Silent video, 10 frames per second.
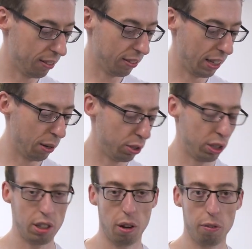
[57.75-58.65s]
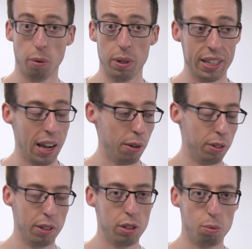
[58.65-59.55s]
they'll just start falling down
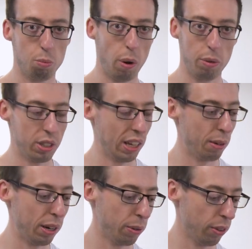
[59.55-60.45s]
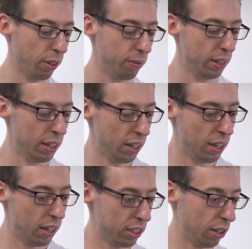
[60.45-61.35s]
and they just won't stay where you want them.
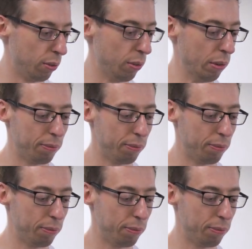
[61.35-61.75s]
So